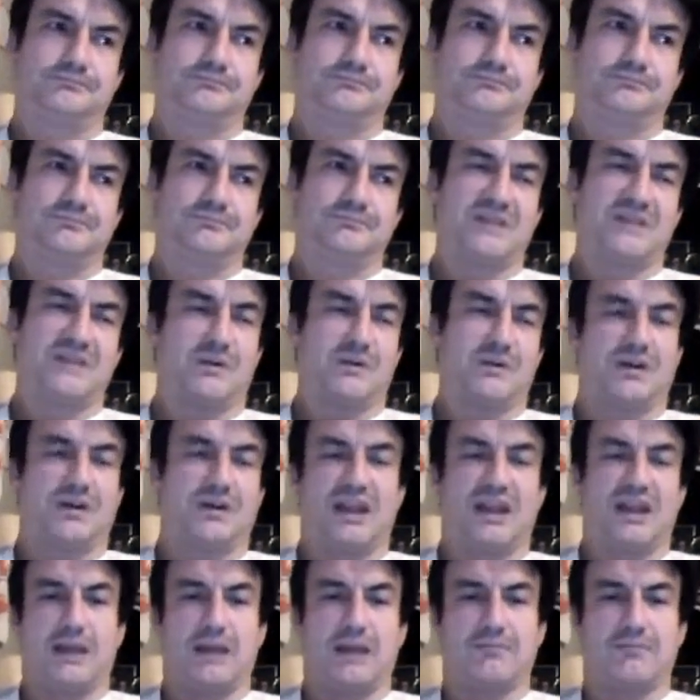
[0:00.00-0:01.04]
There were
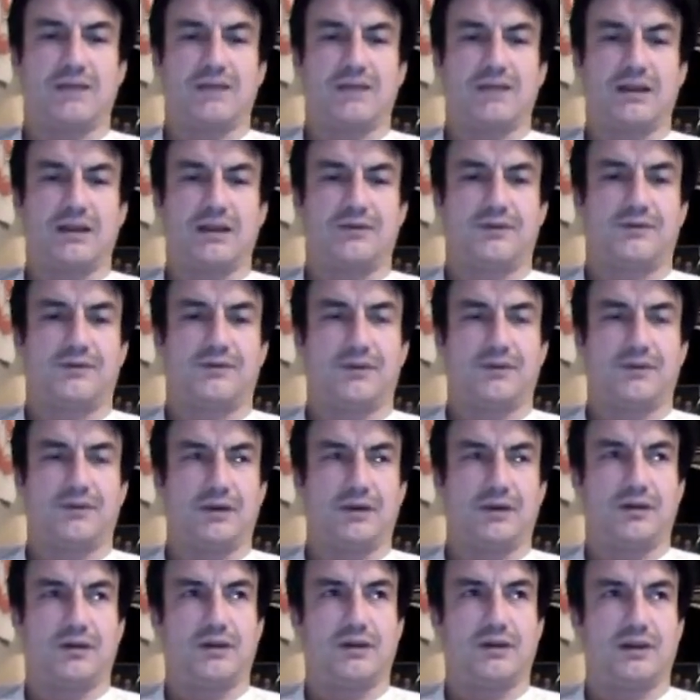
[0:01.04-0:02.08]
game nights where
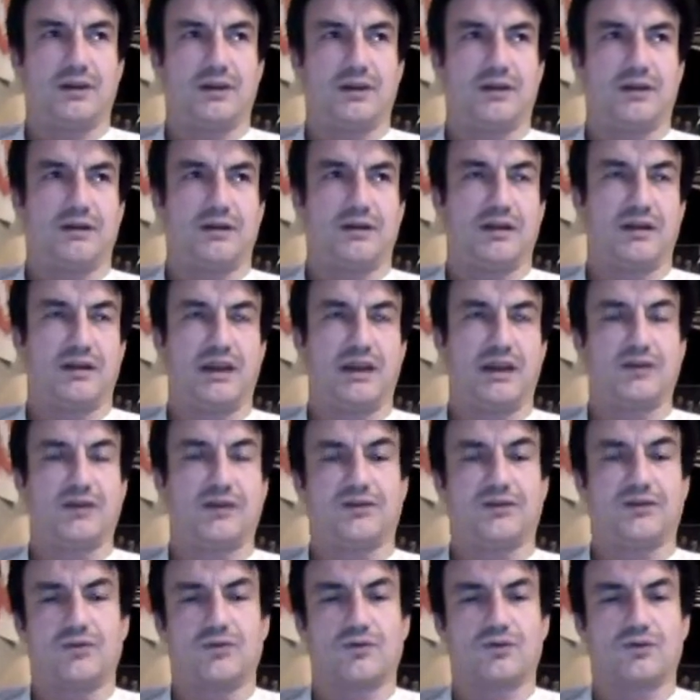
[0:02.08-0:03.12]
you can get into
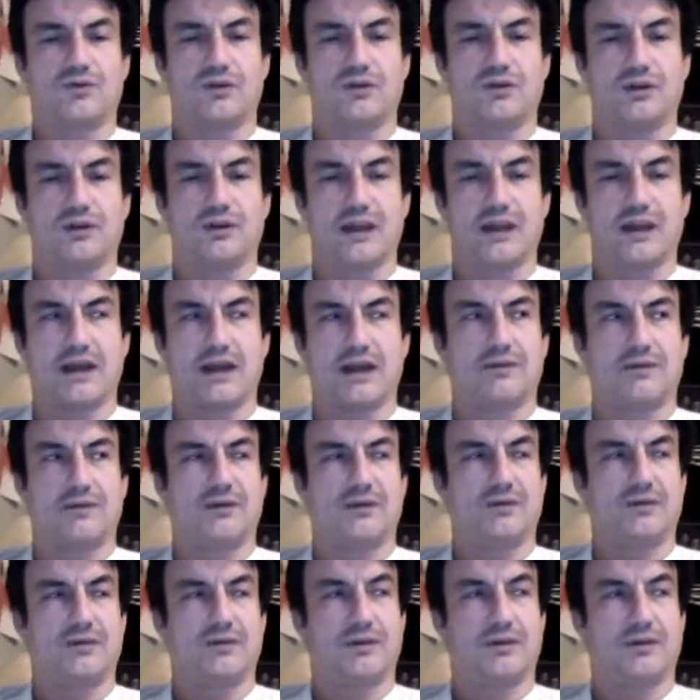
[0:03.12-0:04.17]
social little
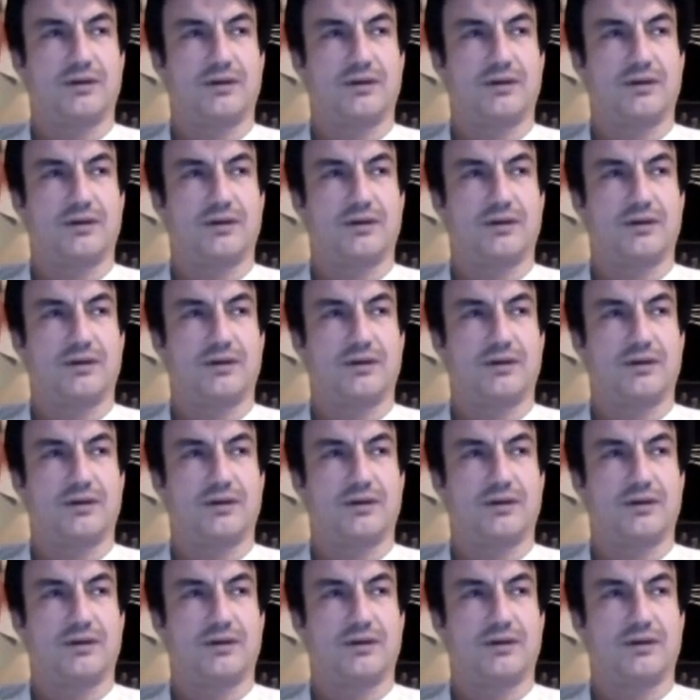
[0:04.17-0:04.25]
gatherings with